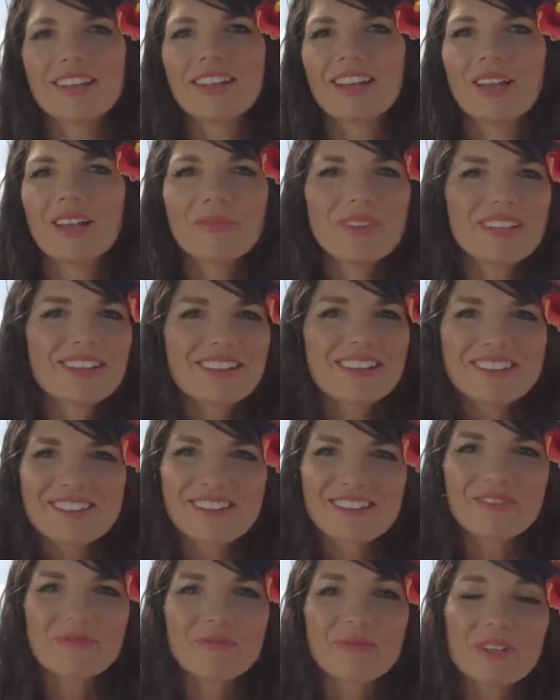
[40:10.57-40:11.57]
I mean,
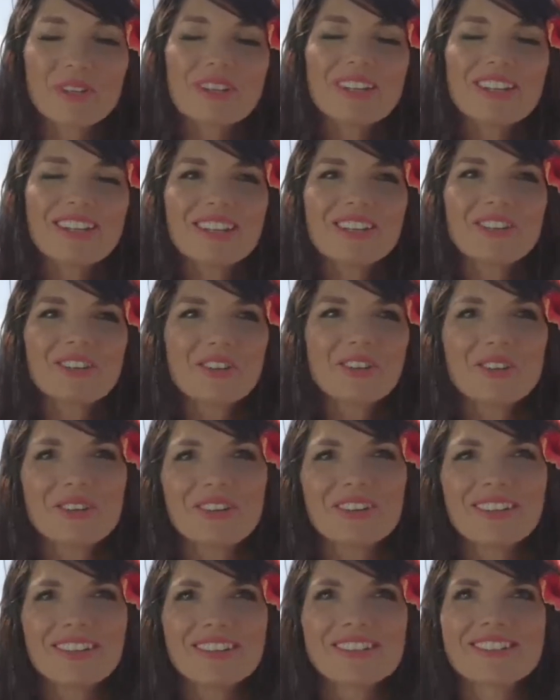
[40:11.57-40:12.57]
really you don't
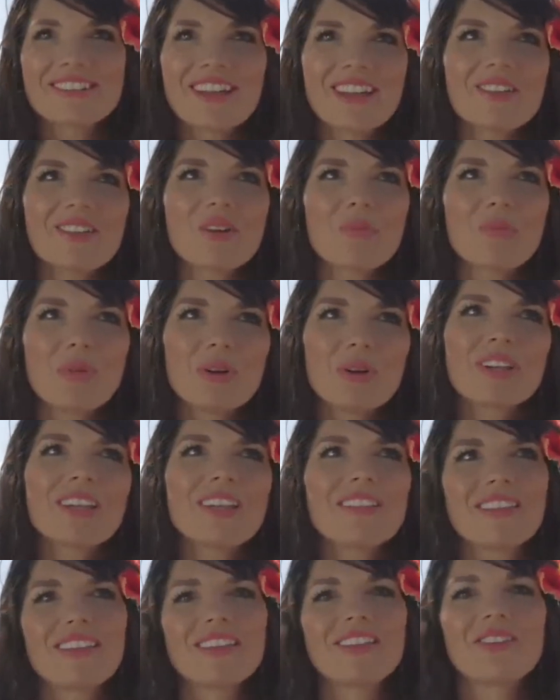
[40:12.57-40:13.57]
it's not a
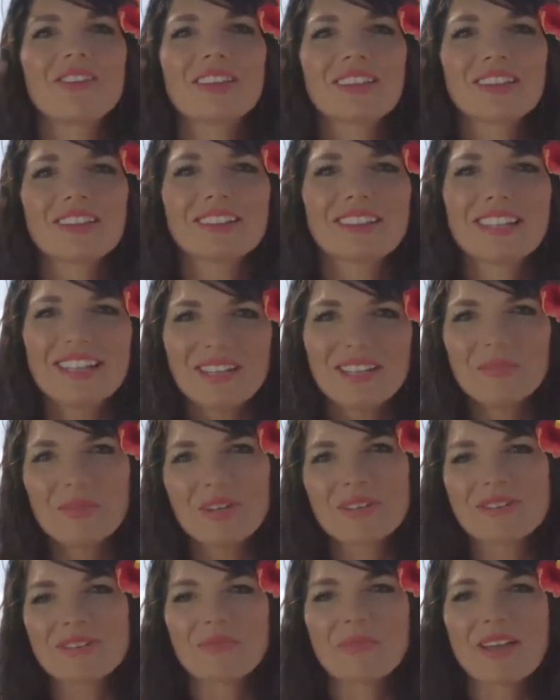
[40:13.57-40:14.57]
bulky thing you get lean
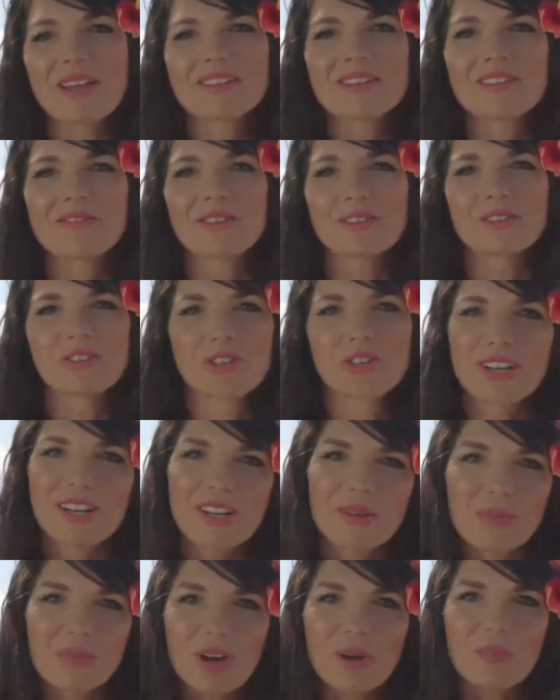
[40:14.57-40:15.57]
muscle mass if you're
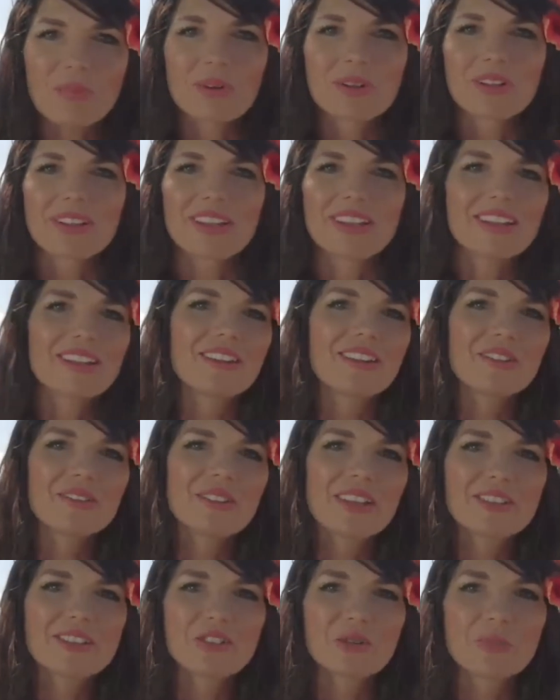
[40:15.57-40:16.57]
training properly
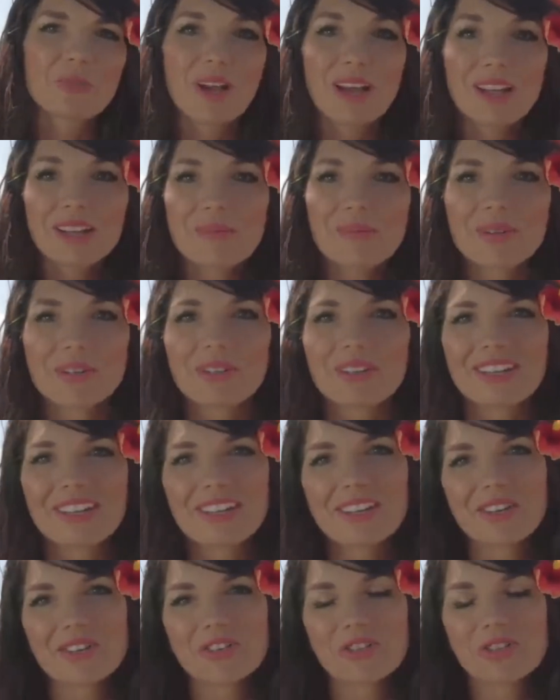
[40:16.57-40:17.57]
unless you're bodybuilding
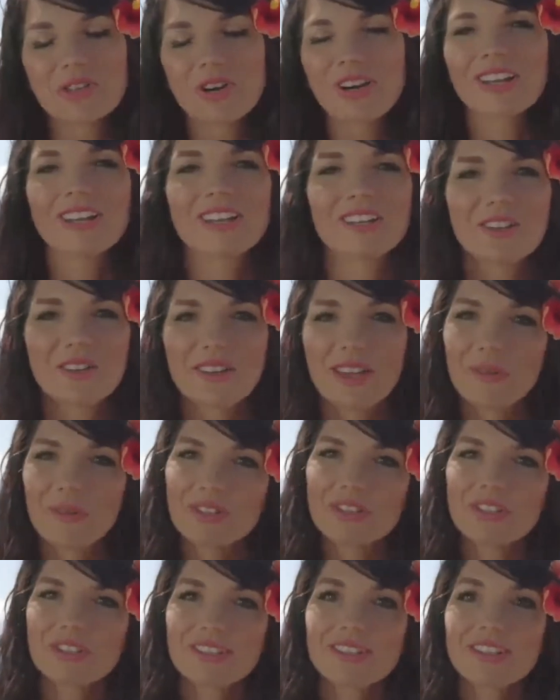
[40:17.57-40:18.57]
and you're trying to do that
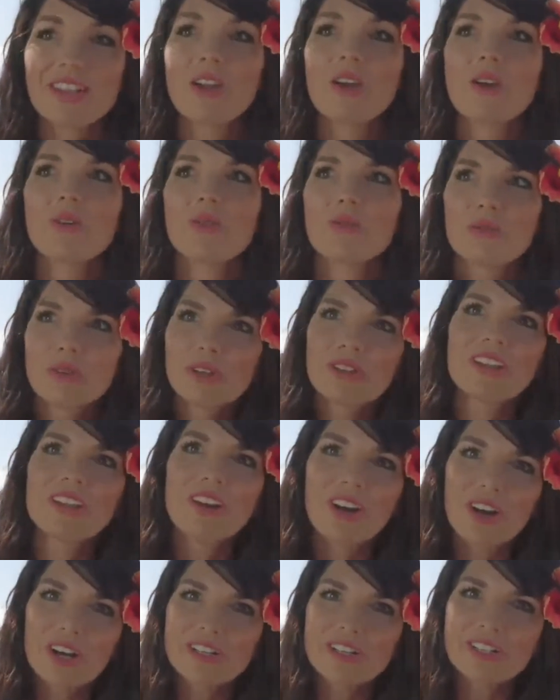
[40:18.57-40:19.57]
which is really
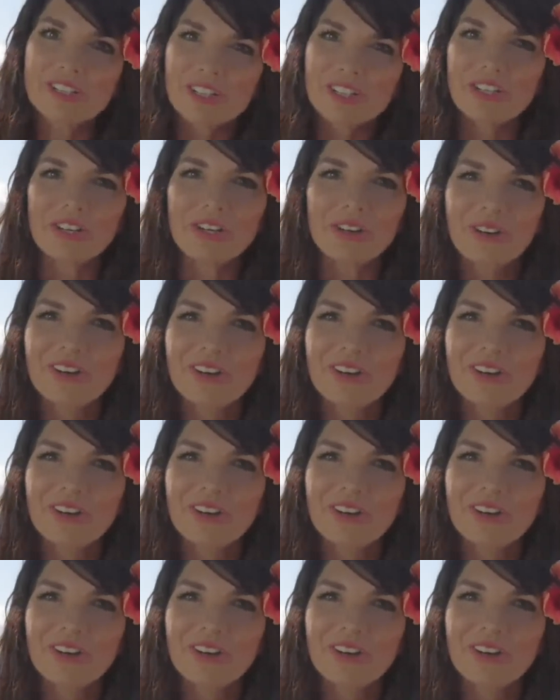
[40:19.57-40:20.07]
hard to do.